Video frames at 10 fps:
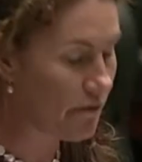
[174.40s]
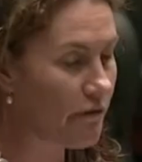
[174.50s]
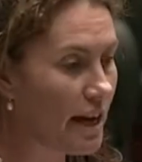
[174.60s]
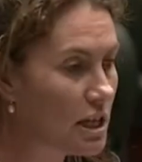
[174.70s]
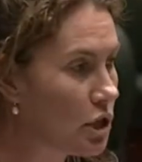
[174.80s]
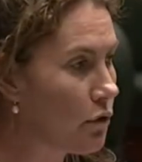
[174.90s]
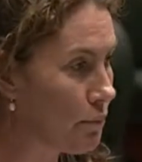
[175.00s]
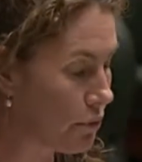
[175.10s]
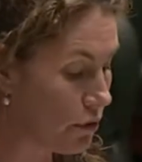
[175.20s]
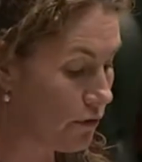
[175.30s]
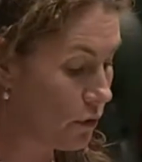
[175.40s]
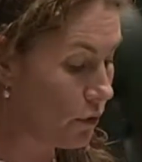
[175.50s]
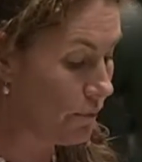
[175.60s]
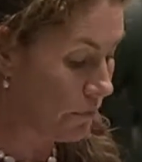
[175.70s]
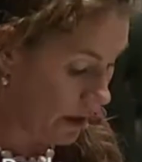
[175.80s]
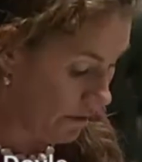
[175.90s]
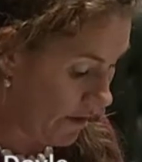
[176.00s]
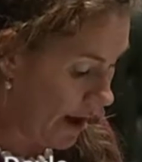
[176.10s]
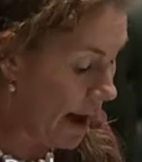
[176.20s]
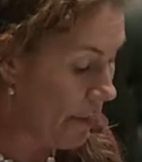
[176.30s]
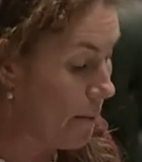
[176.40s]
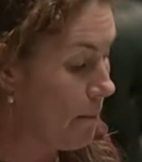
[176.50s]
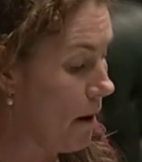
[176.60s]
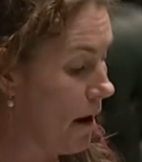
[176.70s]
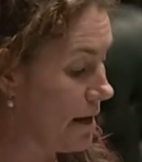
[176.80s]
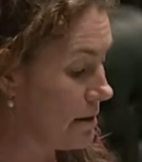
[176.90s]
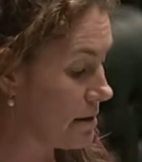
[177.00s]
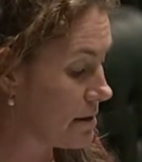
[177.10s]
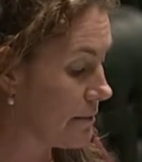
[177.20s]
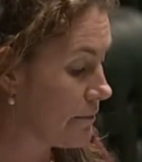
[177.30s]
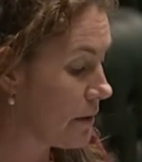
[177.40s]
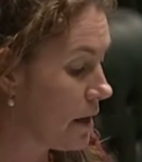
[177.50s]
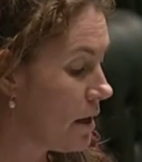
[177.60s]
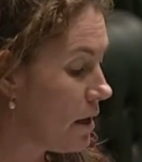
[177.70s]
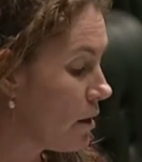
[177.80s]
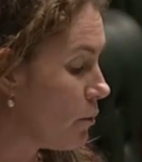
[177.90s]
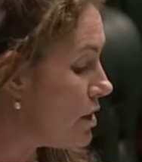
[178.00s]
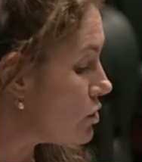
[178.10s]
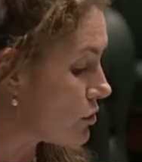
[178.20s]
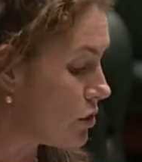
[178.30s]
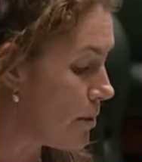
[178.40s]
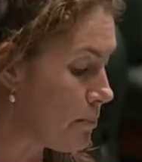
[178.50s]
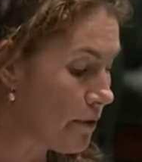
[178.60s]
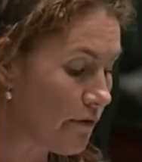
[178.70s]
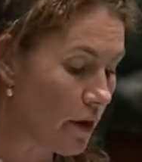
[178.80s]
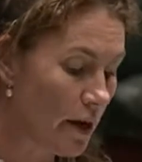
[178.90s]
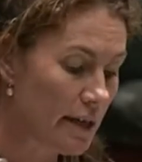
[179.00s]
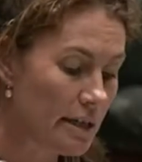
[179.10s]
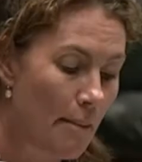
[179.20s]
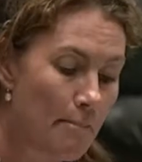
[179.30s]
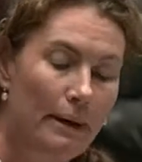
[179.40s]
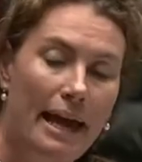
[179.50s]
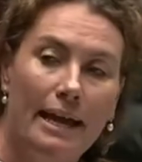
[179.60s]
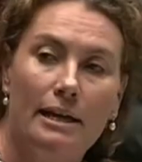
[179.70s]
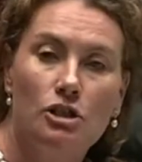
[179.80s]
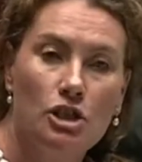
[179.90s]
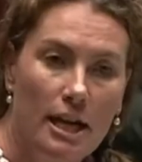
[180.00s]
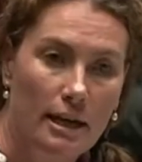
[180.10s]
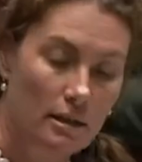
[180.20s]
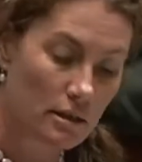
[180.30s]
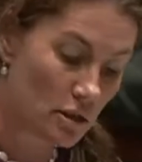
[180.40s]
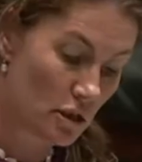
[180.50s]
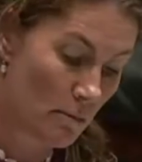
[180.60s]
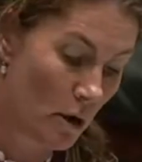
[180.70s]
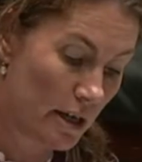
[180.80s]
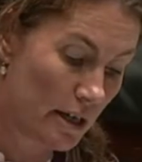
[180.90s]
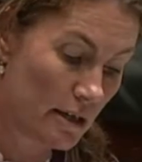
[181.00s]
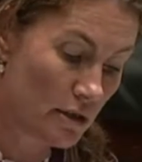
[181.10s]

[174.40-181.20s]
de facto approval for other mines. We should not provide a blank cheque to the mining